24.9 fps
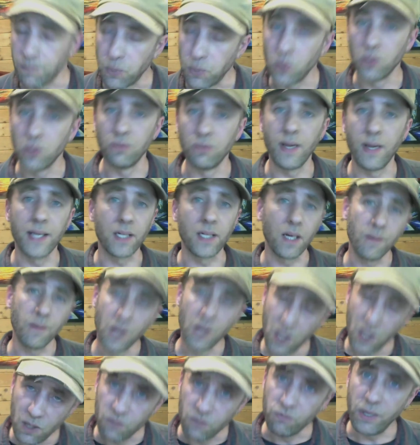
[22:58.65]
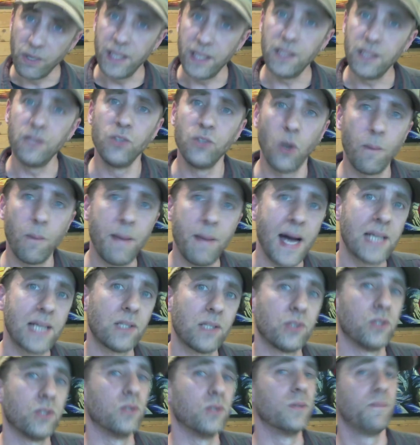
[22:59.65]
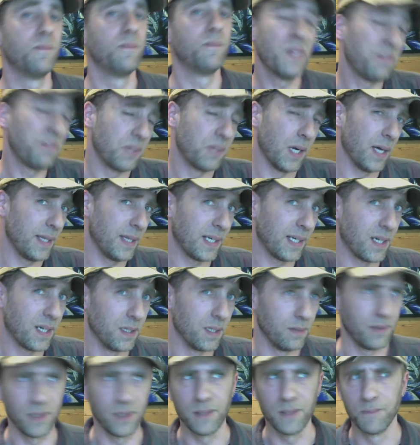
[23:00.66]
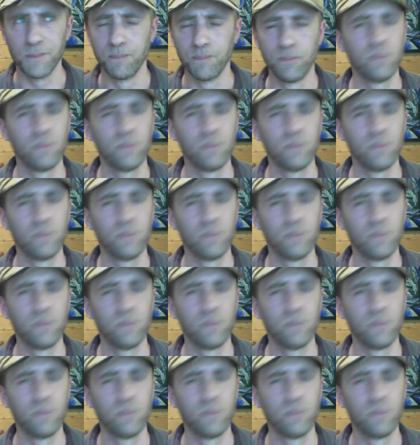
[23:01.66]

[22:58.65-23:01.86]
Paula Rego, really not bad at all, if you like that kind of thing.